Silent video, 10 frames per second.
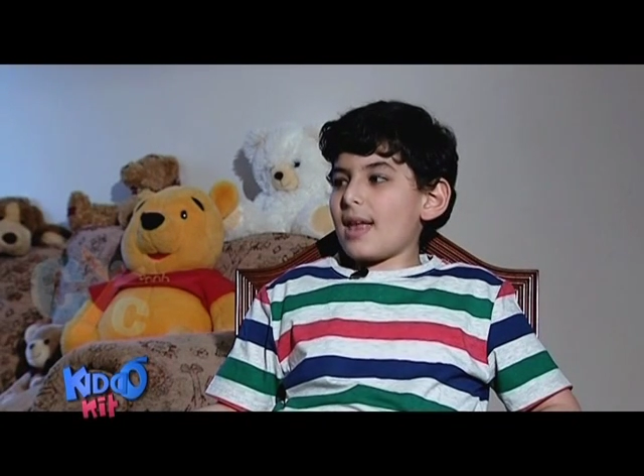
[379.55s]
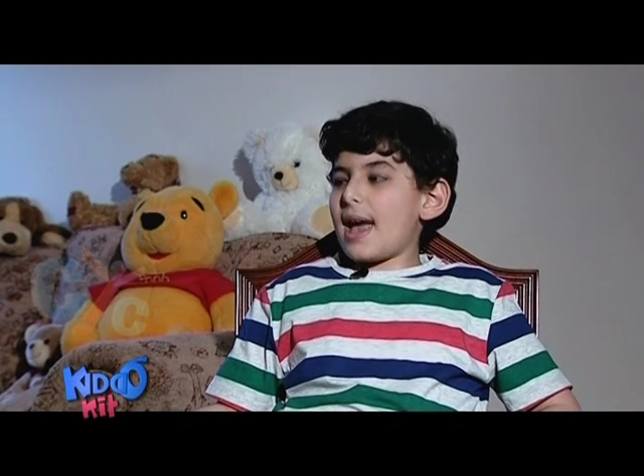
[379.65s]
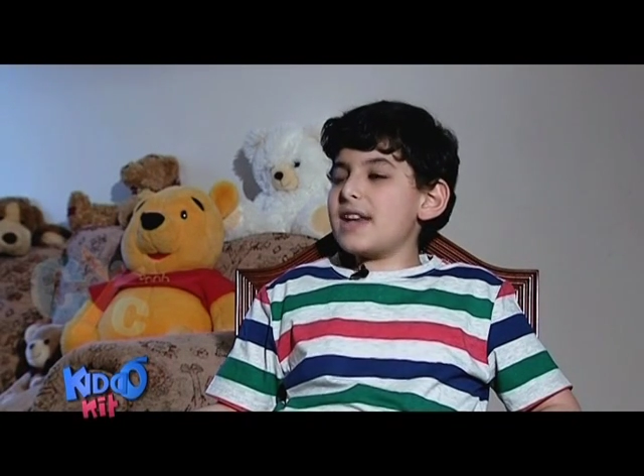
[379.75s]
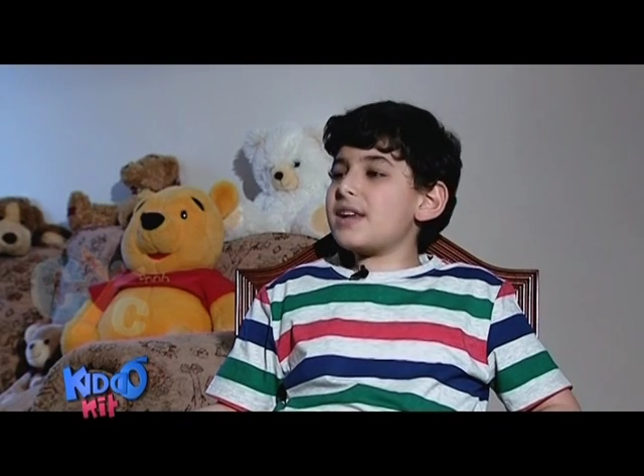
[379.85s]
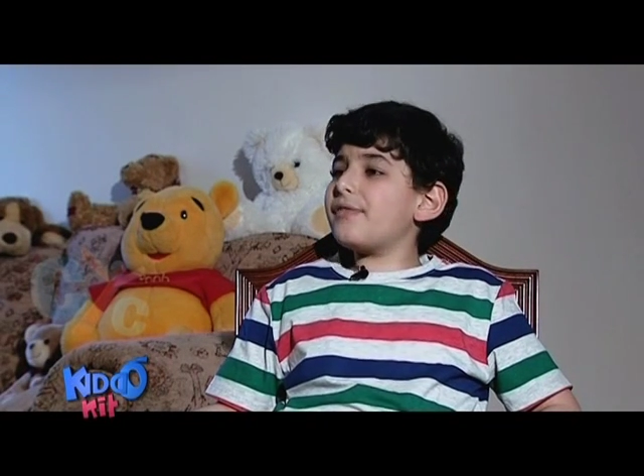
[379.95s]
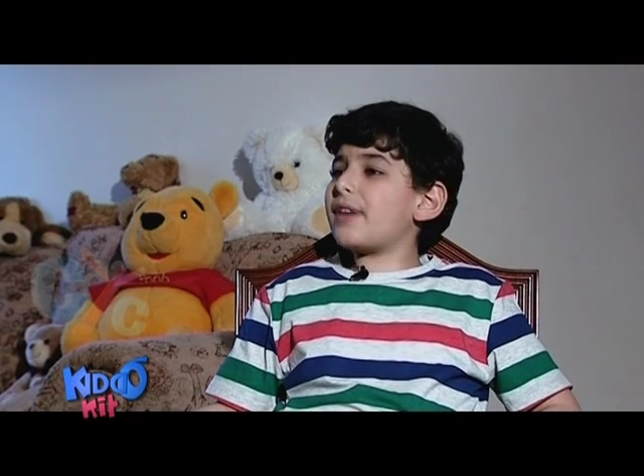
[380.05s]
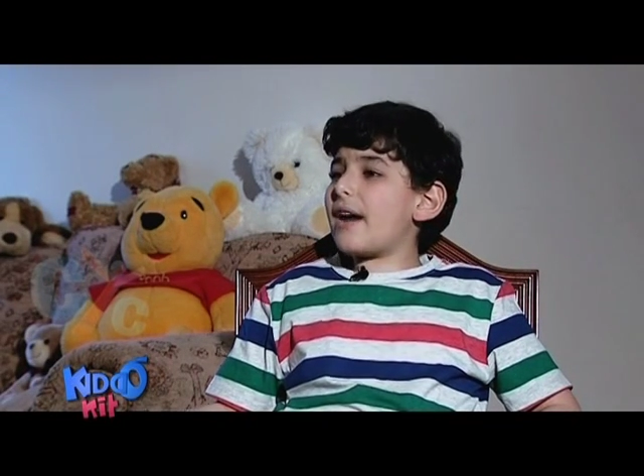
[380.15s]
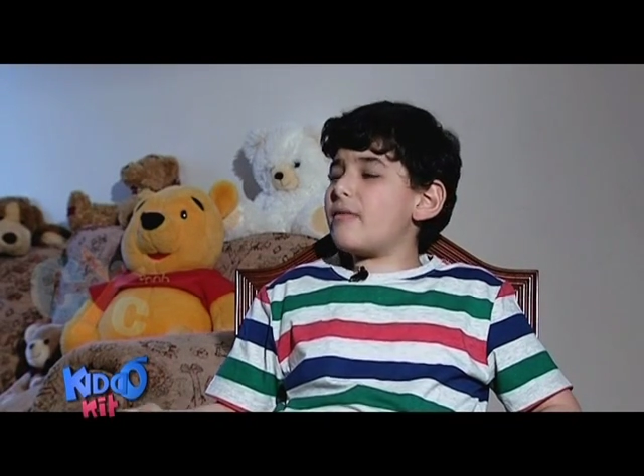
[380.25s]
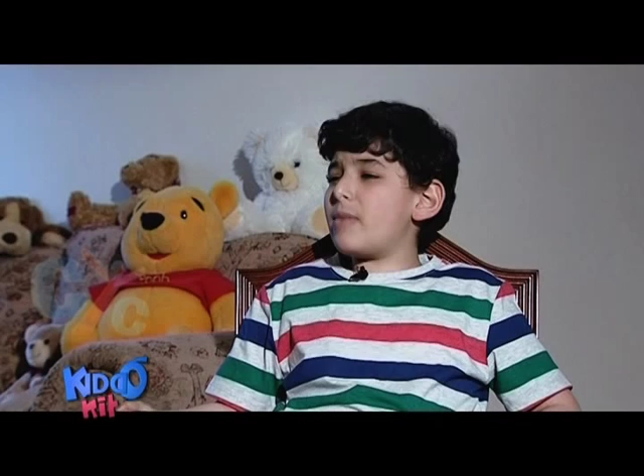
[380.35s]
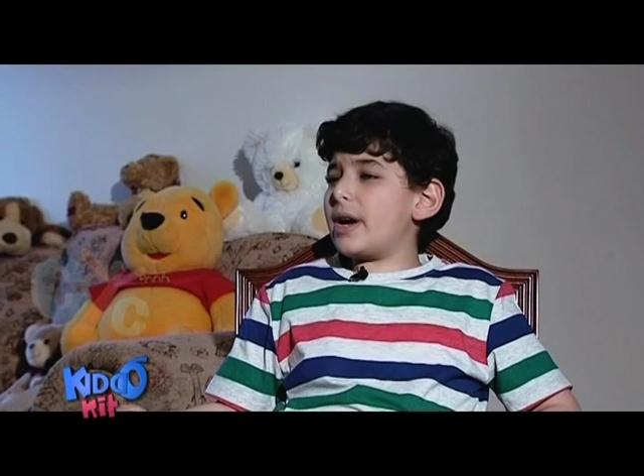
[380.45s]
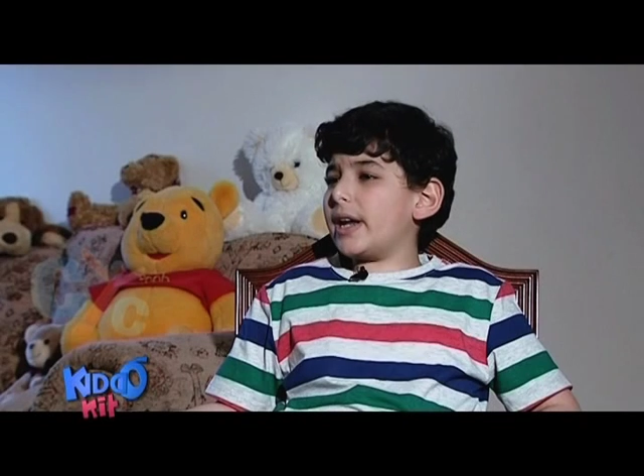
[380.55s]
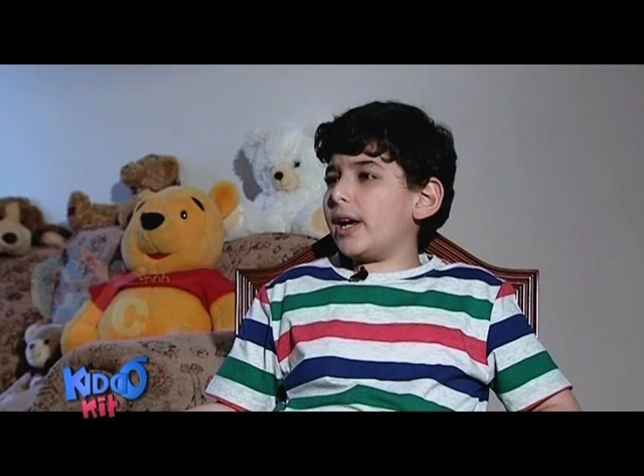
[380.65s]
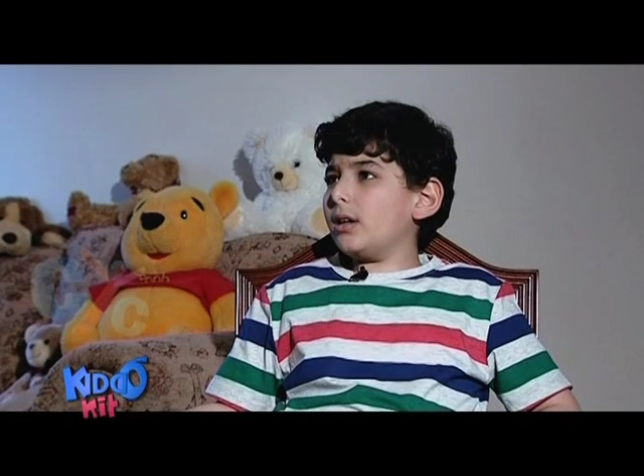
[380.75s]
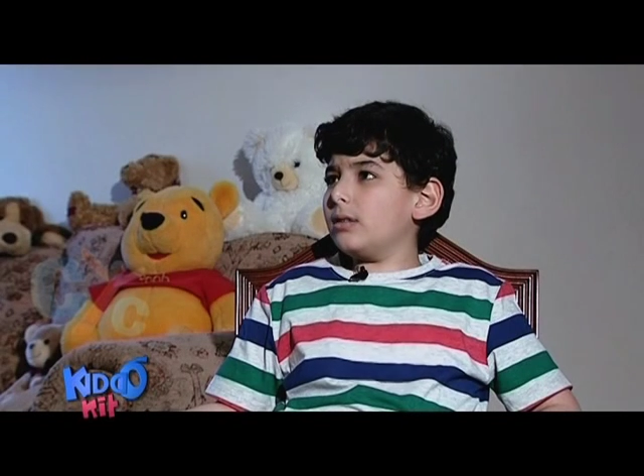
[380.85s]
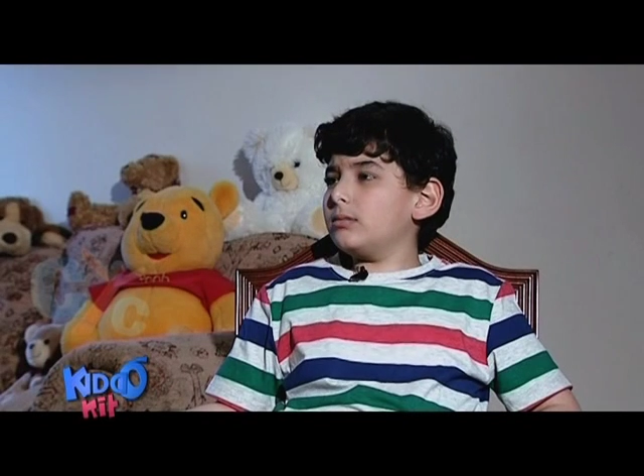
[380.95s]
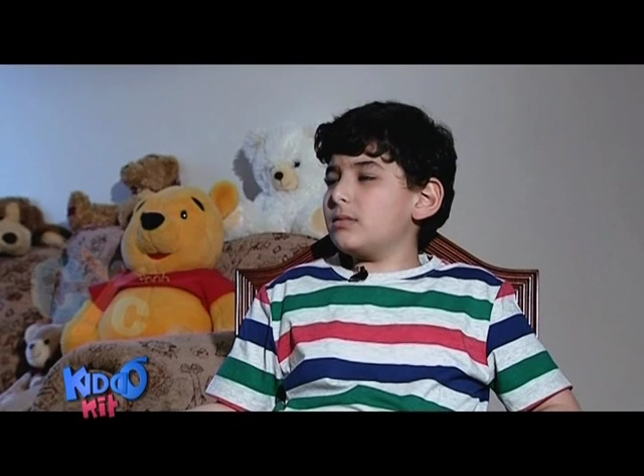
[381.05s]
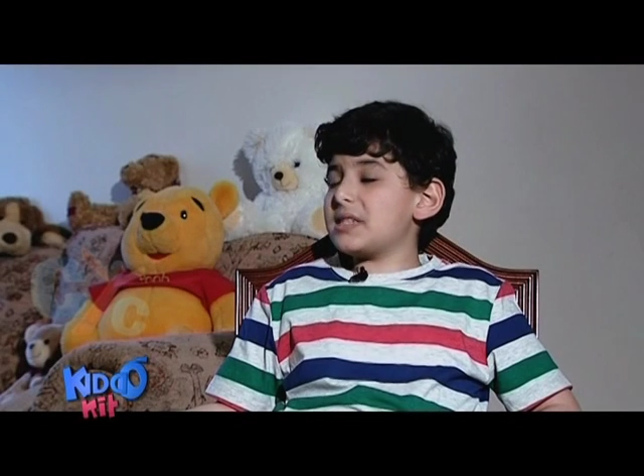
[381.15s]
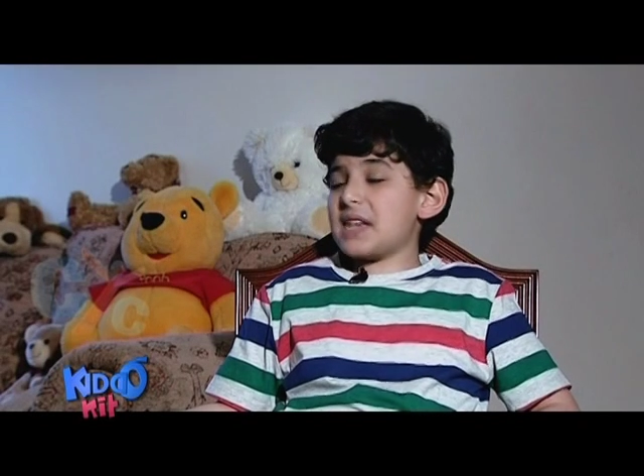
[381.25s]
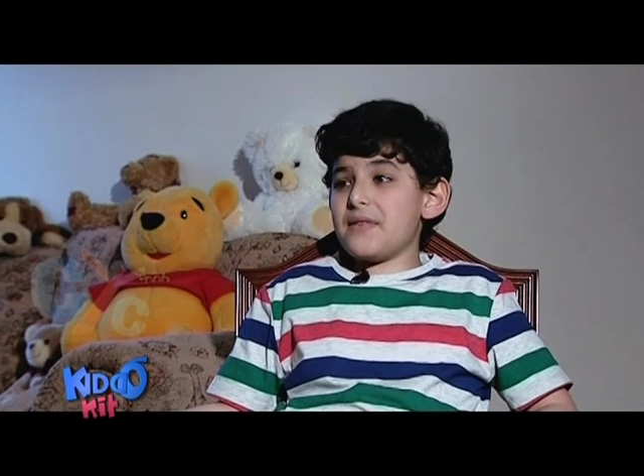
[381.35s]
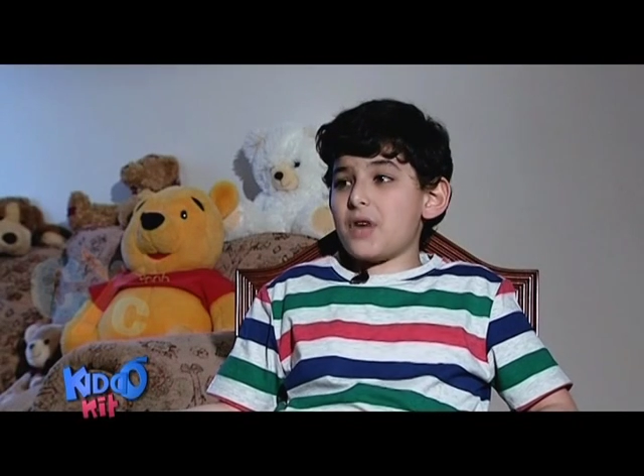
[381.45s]
And if you have money,
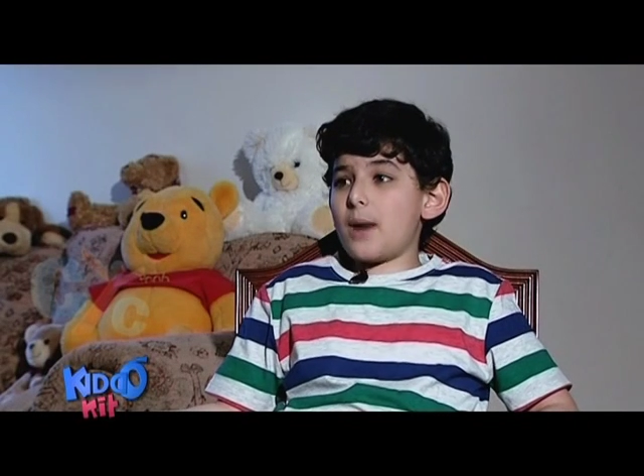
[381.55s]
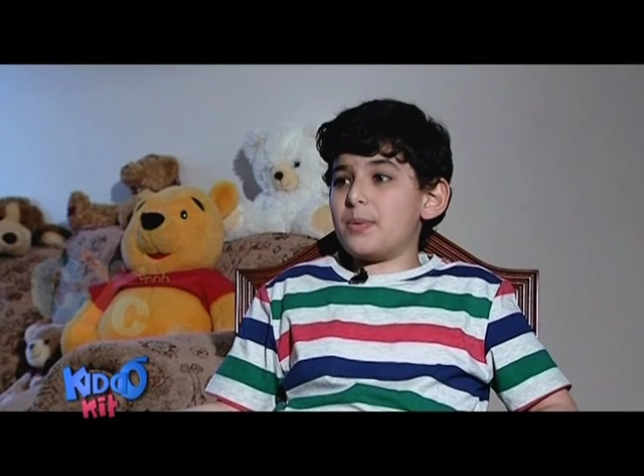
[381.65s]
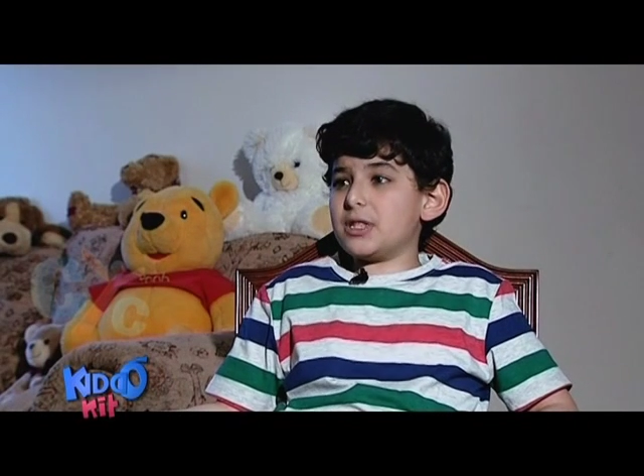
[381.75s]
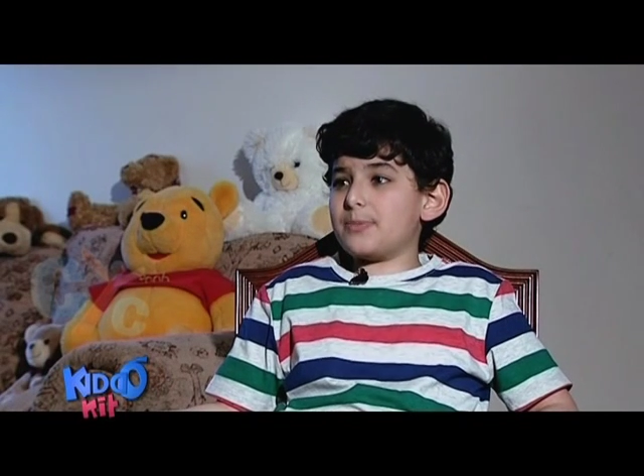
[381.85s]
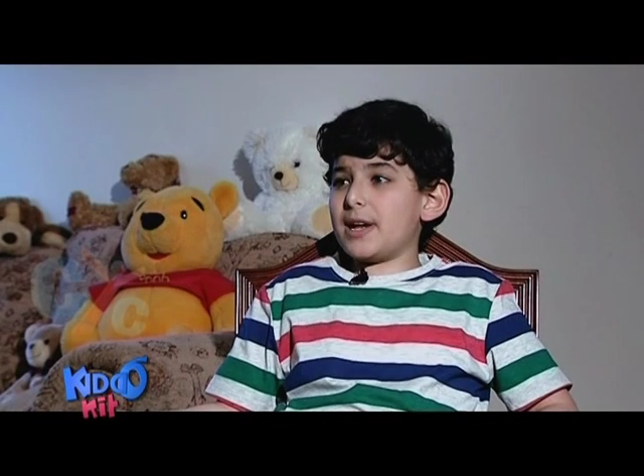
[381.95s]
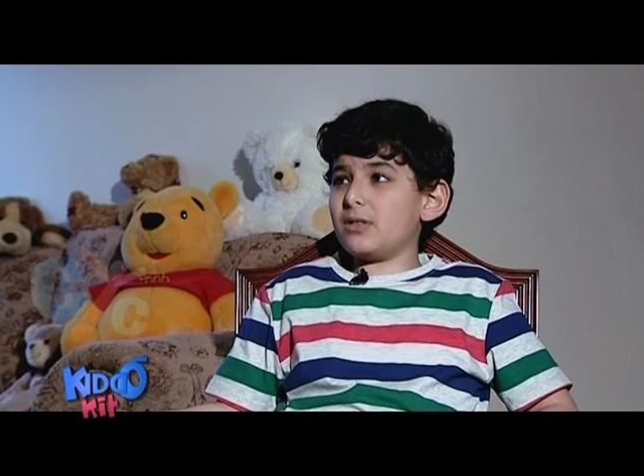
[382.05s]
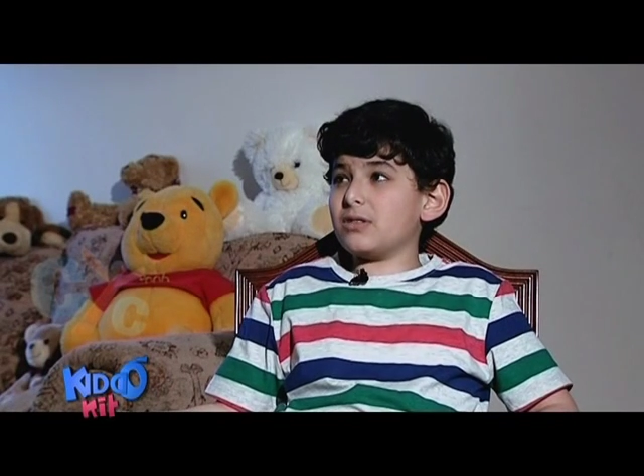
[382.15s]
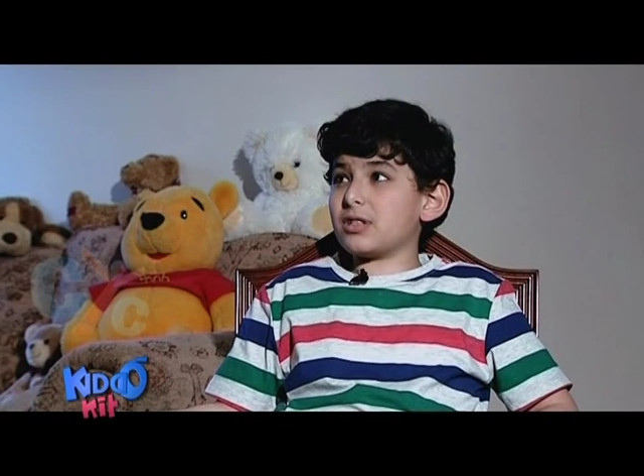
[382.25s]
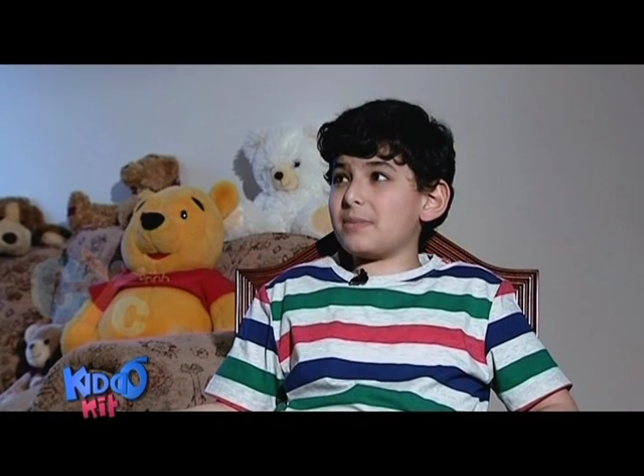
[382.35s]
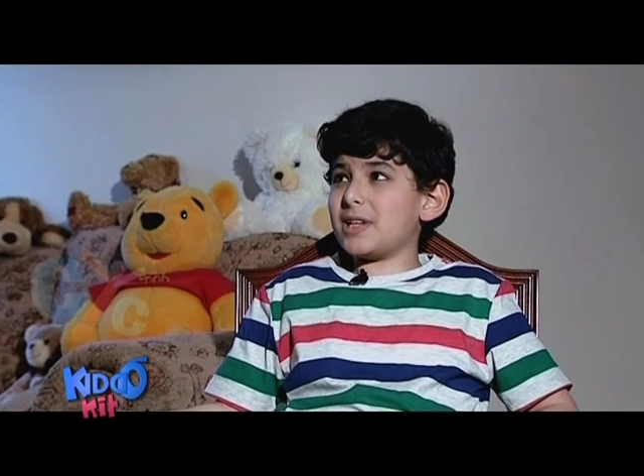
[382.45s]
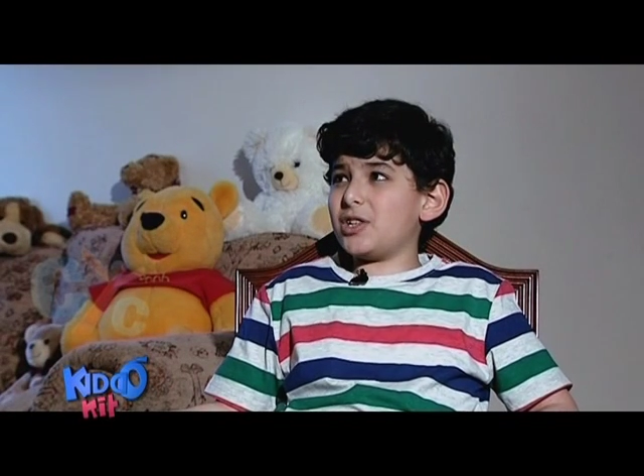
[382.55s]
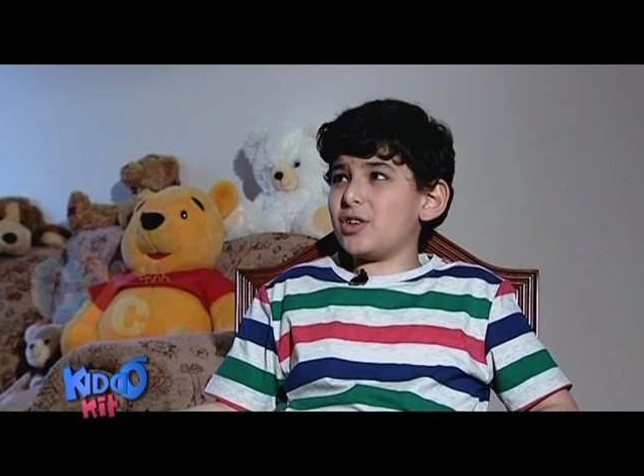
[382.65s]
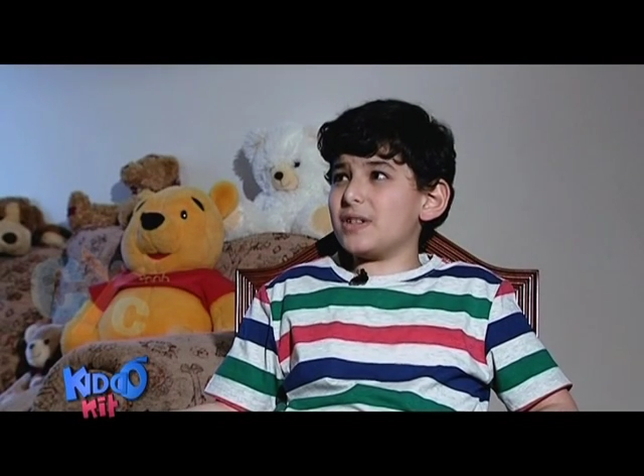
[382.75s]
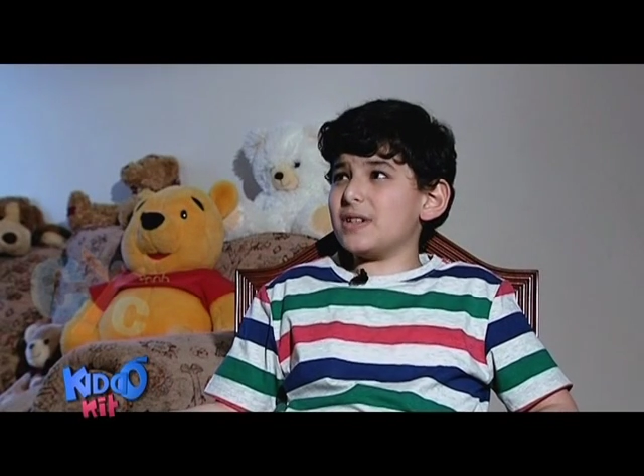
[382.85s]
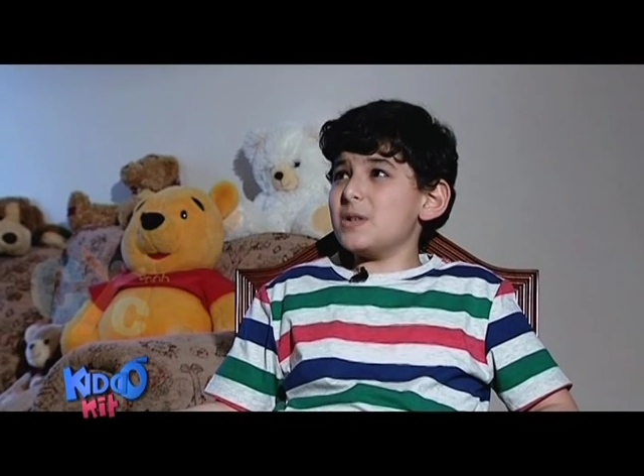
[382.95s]
save it up and spend on something good,